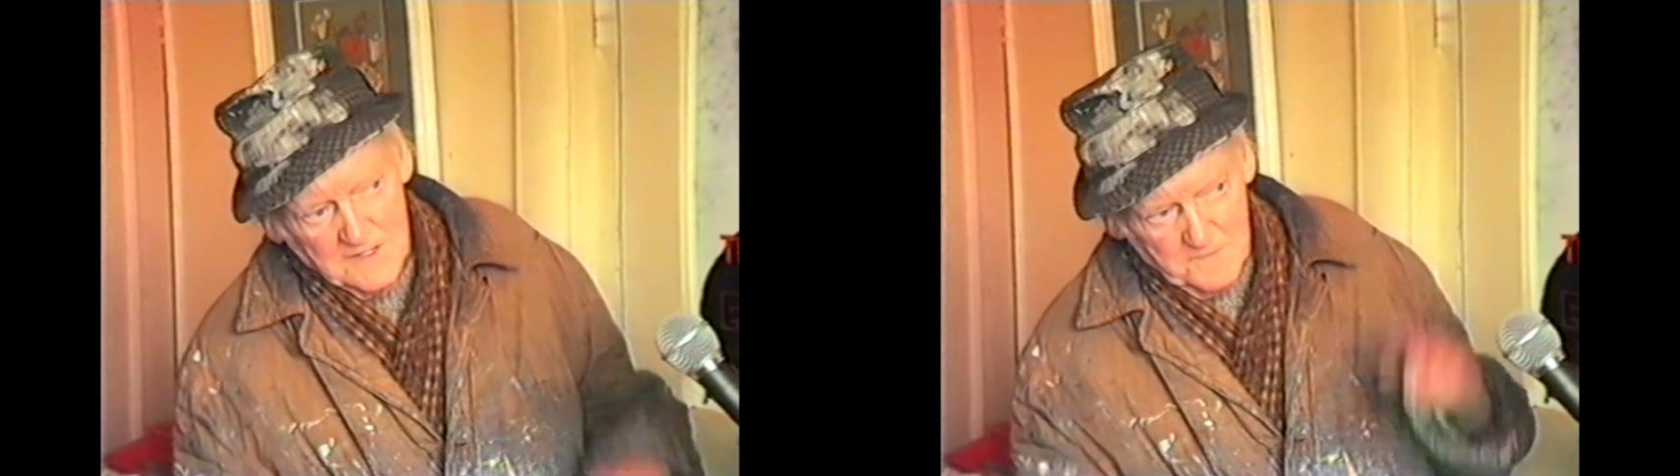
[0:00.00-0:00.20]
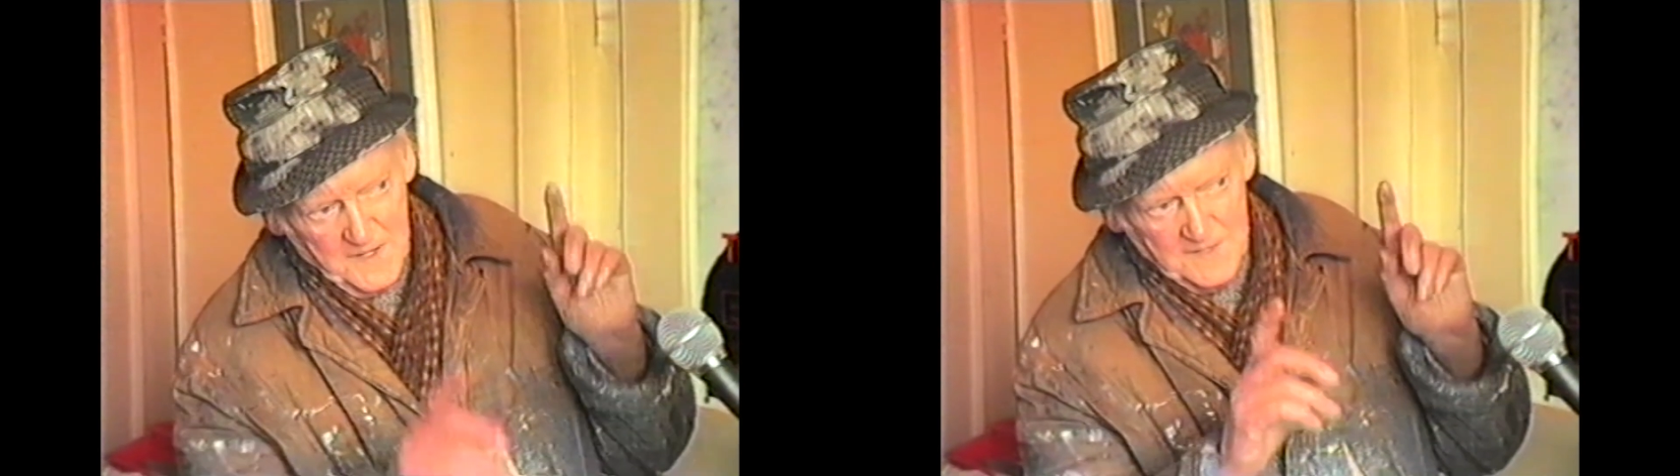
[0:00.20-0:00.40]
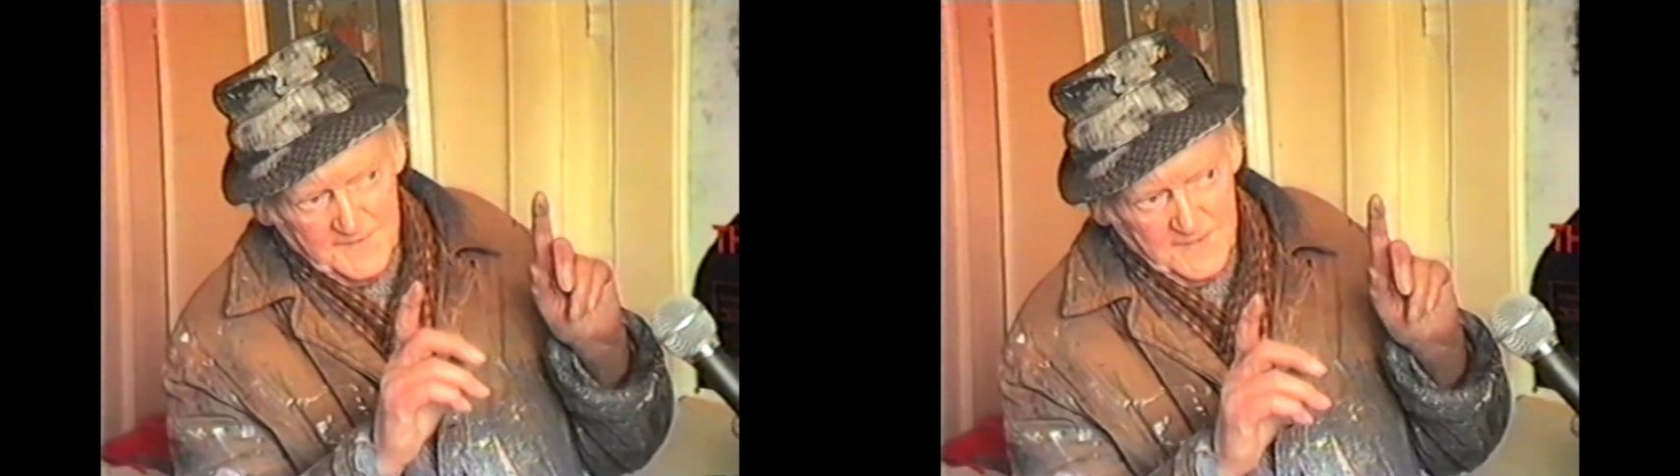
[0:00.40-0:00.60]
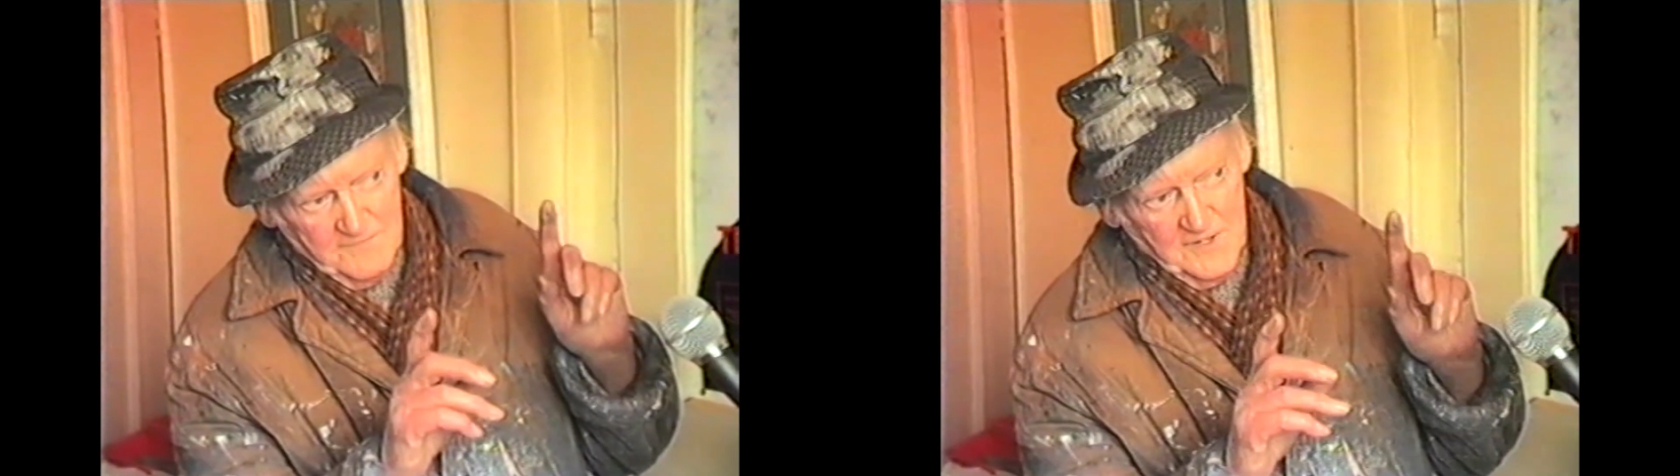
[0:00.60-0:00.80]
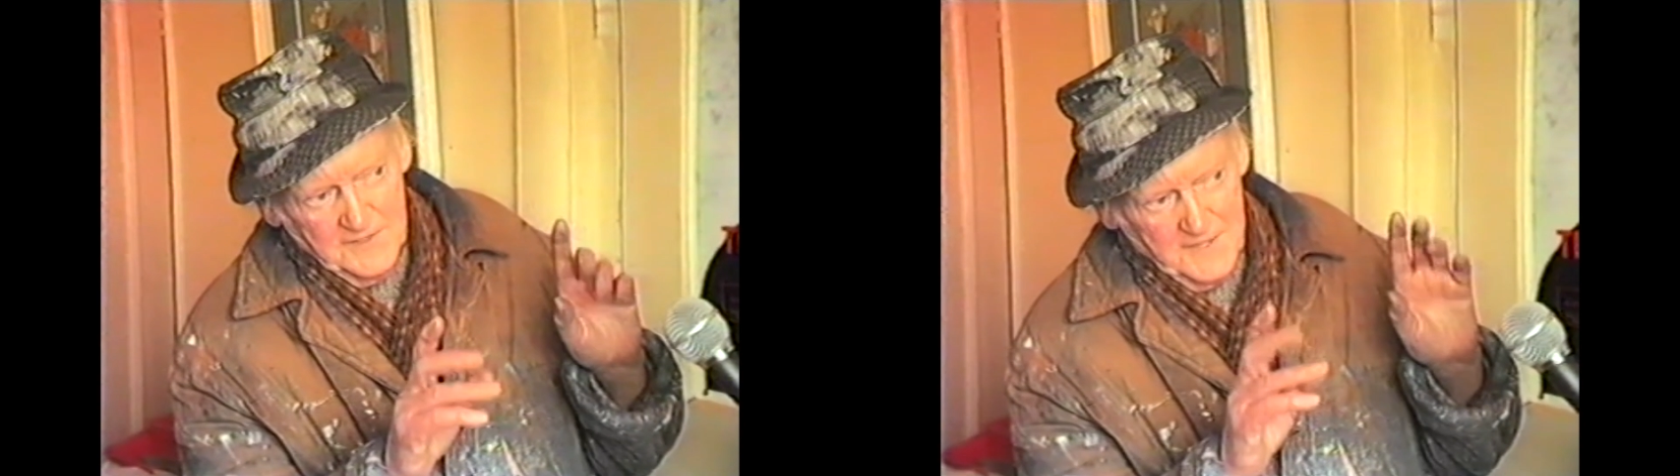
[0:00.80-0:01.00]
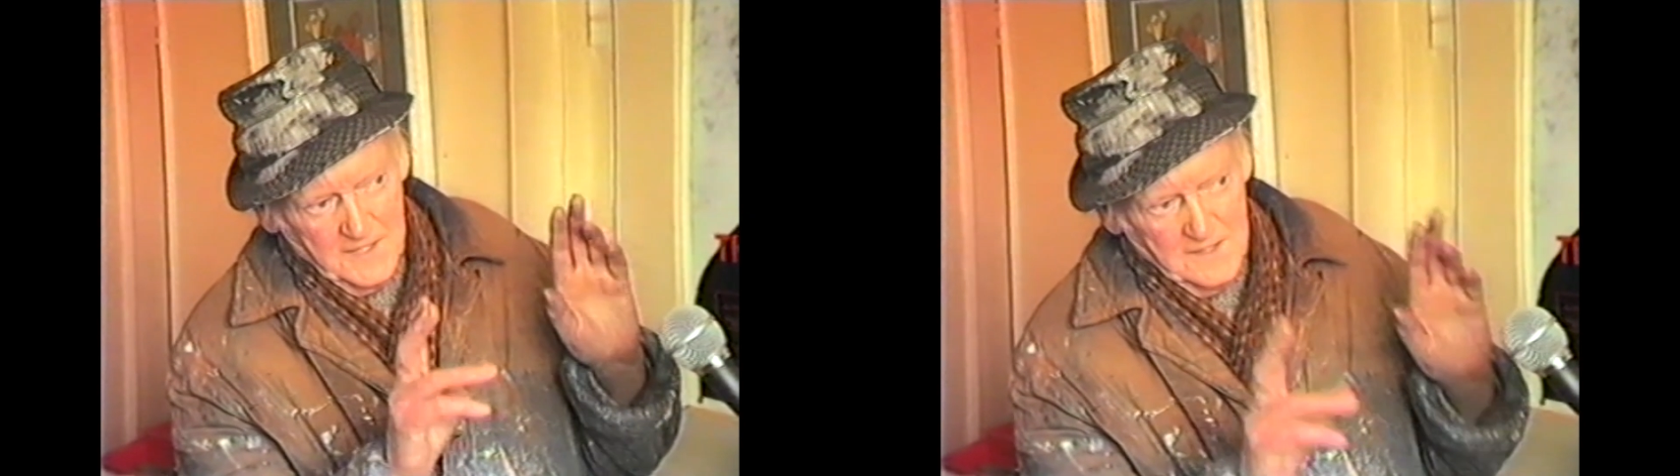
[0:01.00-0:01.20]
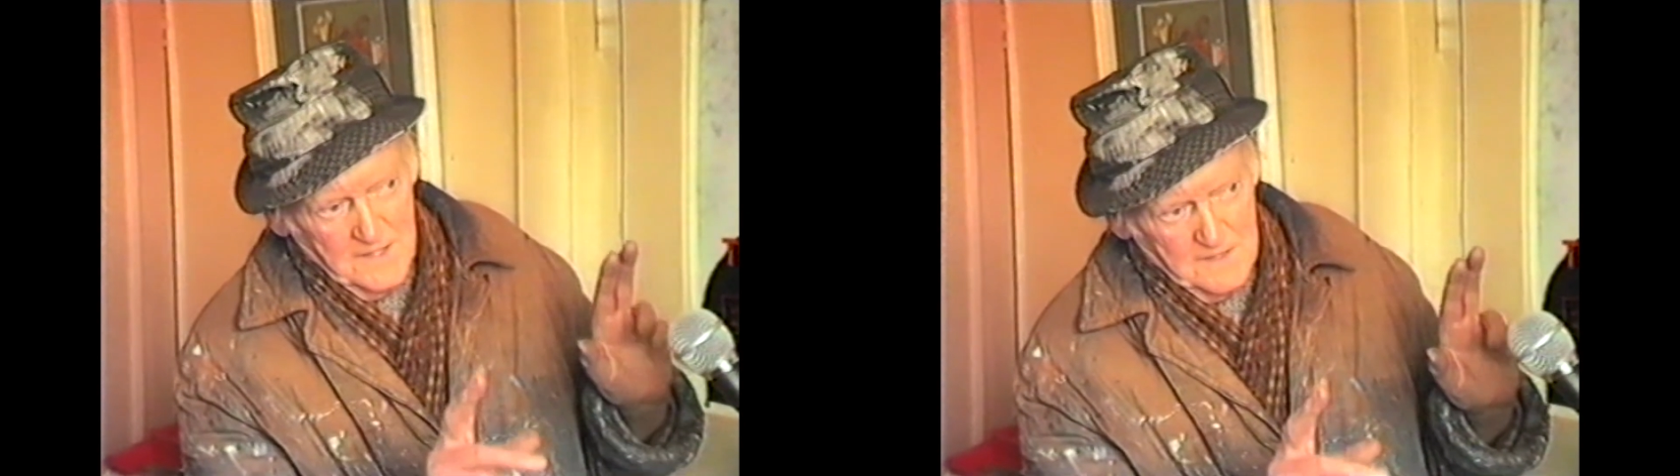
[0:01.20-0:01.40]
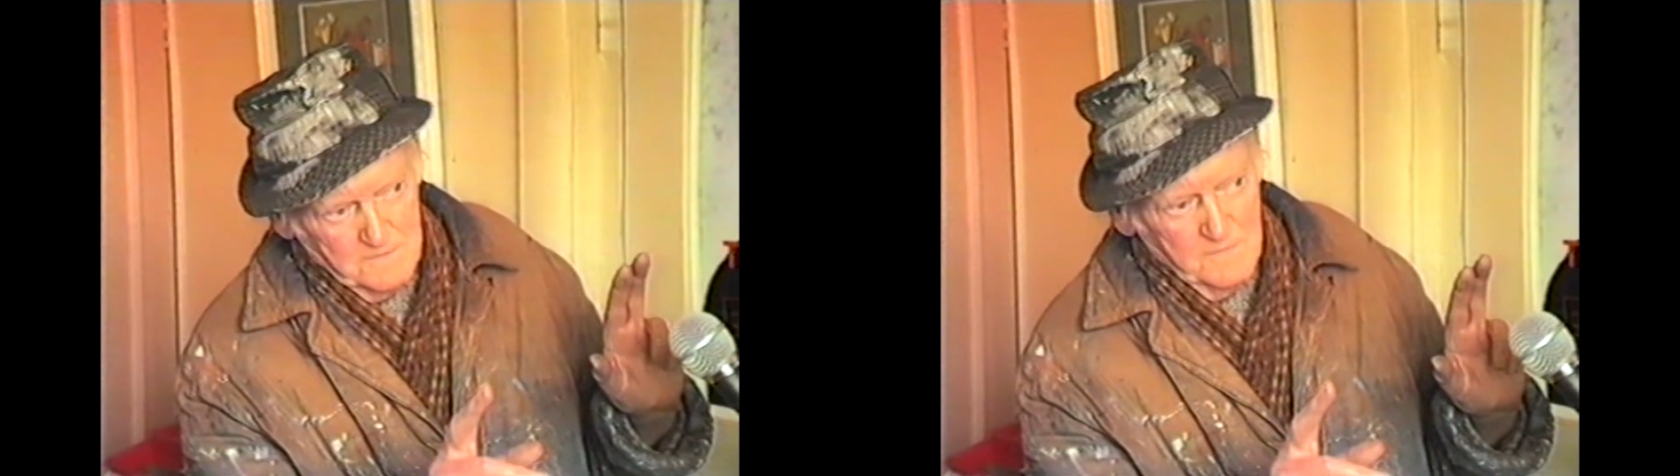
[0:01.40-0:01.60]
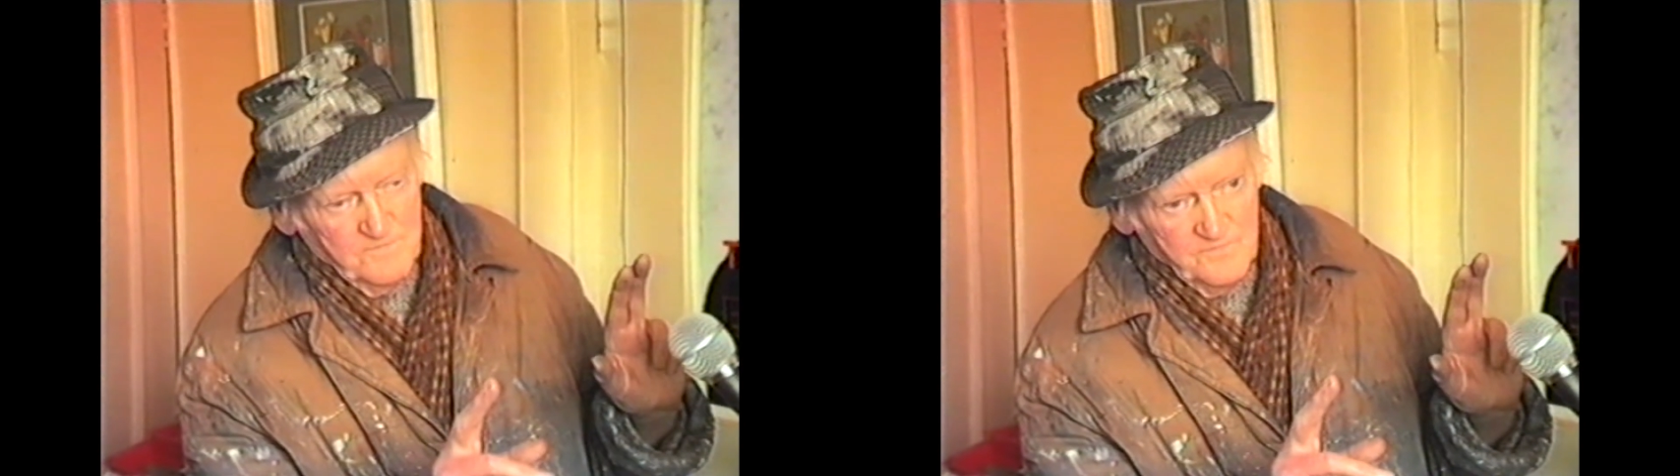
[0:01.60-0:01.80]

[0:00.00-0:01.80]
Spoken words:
paint a very calm